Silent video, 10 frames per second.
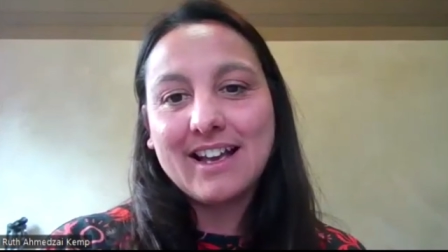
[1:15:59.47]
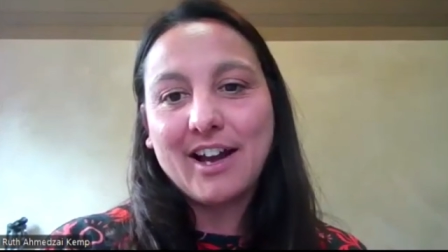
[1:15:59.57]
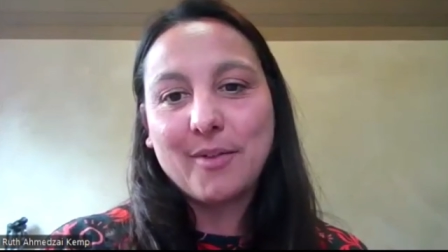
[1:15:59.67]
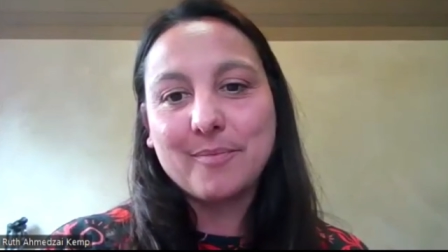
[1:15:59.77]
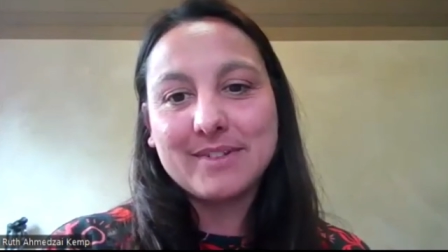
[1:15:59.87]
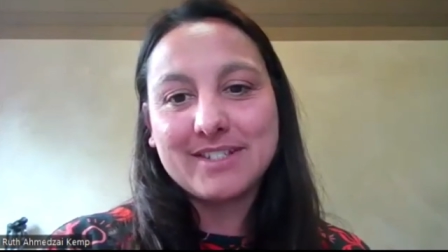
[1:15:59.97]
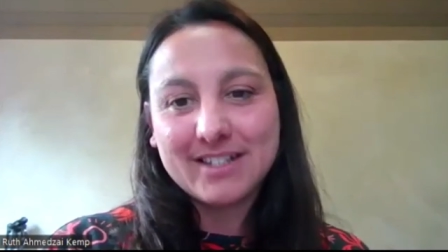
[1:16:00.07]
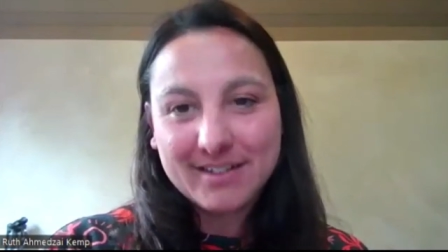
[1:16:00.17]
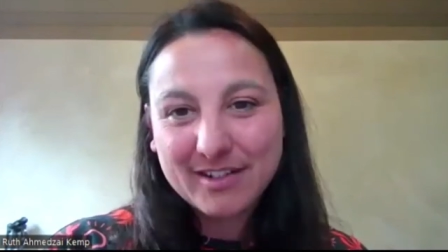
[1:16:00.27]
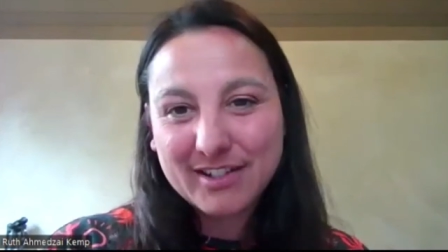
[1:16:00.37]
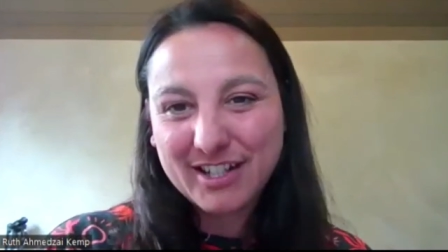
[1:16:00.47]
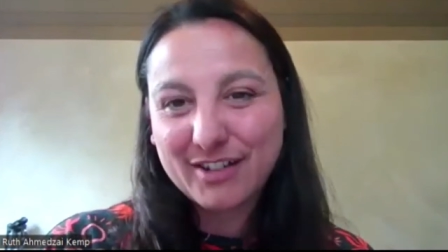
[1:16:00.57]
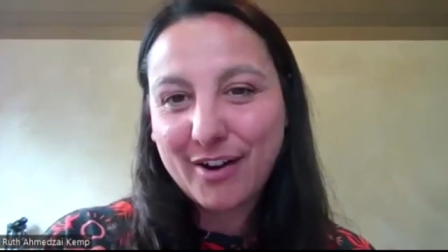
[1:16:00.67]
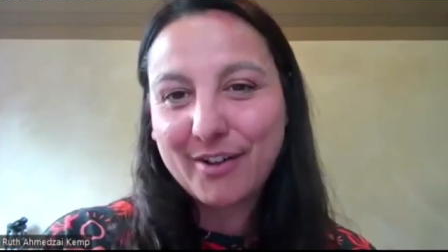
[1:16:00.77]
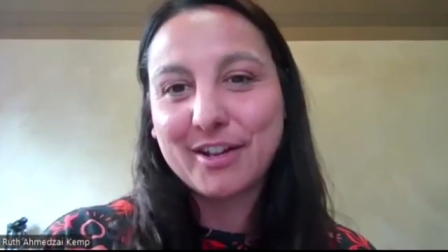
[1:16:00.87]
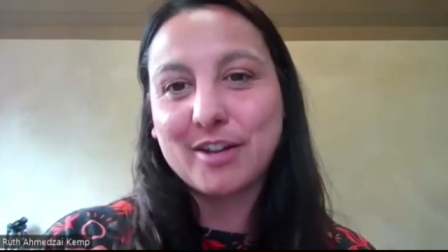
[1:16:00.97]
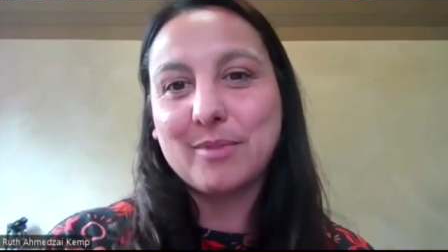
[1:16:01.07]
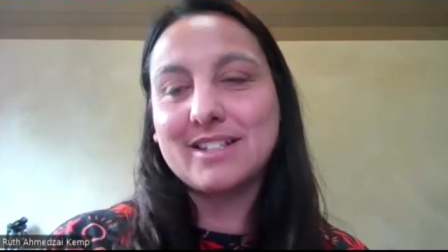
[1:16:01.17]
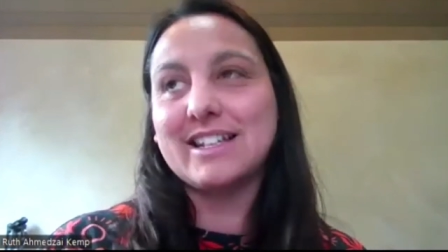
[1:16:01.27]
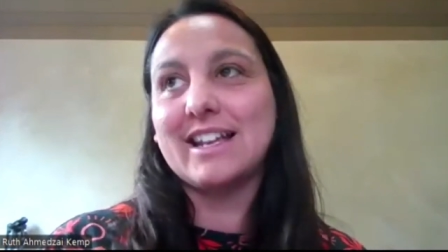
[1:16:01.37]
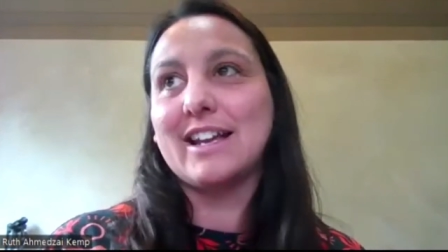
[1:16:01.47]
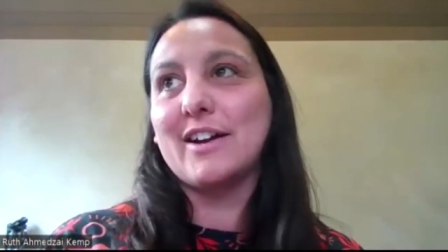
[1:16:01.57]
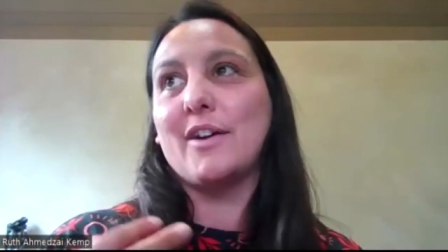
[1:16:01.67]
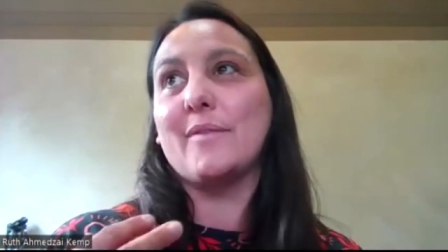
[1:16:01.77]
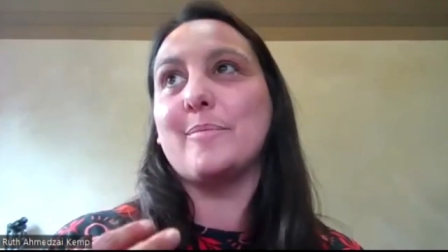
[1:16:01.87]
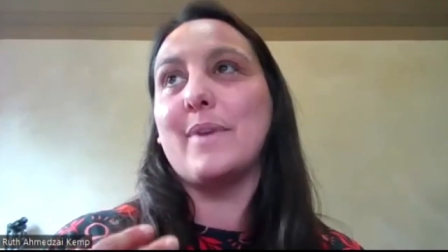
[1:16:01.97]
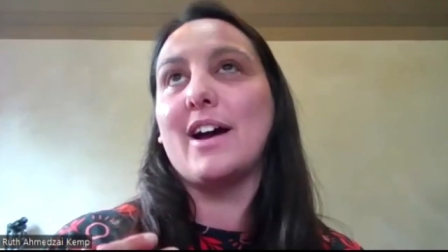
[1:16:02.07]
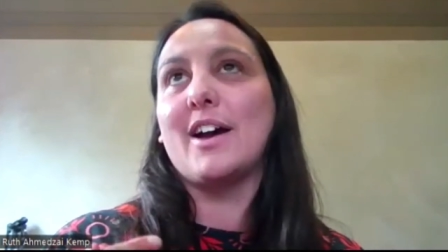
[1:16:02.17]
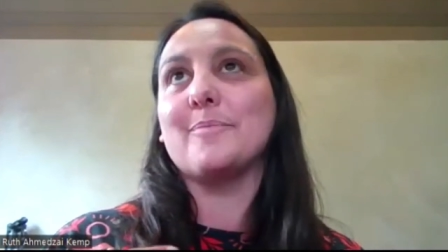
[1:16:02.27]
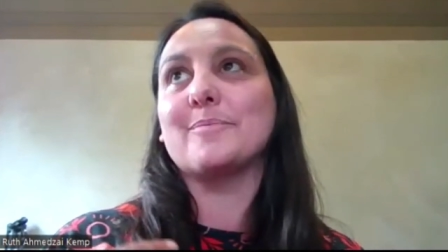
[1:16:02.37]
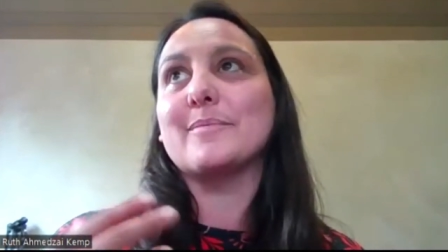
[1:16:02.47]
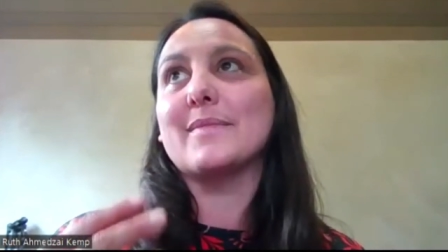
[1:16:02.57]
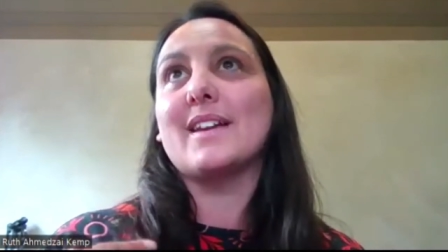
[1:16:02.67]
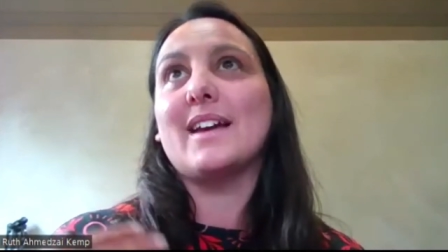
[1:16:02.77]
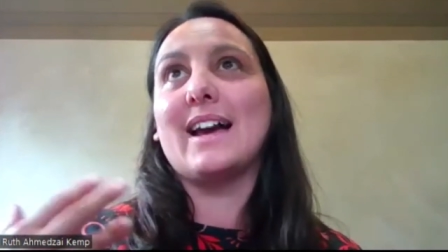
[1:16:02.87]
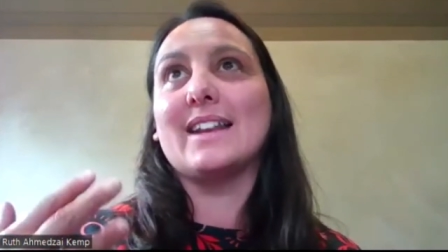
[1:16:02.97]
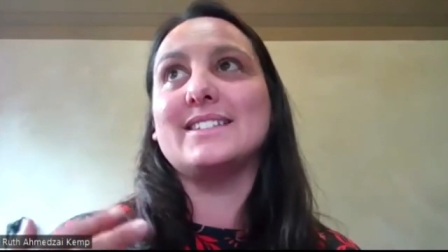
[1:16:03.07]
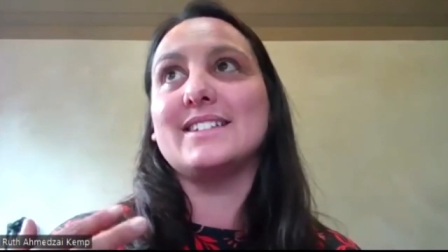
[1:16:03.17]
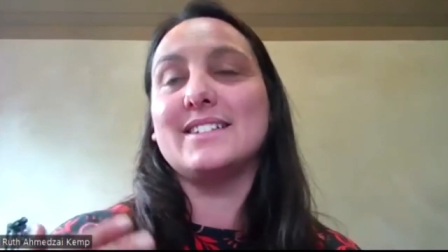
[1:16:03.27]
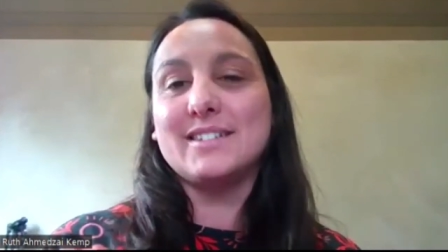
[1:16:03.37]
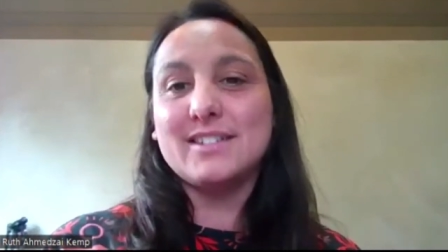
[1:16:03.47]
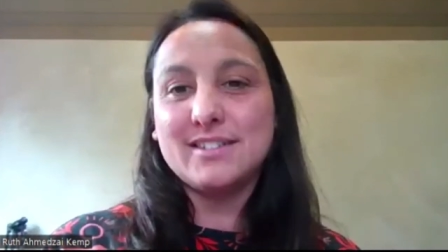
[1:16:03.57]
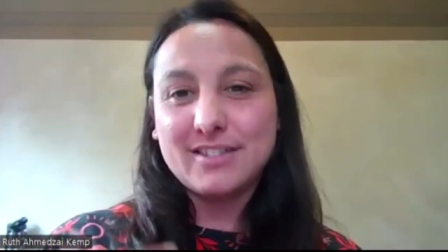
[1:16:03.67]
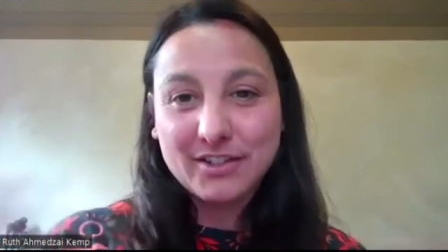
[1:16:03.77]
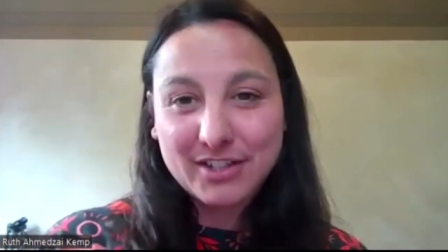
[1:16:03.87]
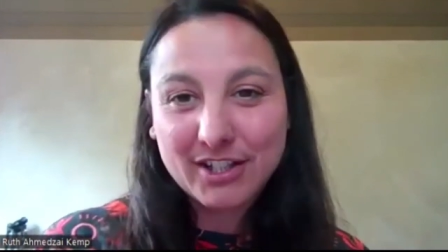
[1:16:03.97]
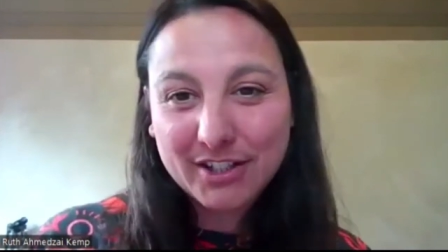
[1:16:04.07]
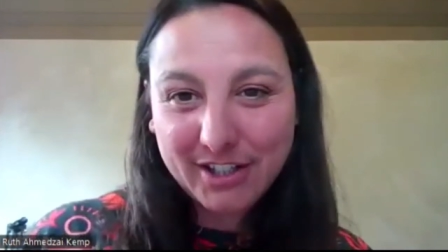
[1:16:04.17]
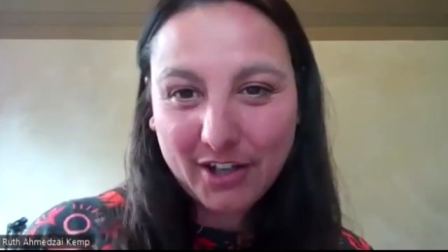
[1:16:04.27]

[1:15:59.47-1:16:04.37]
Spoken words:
to grow the community of and to, you know, to use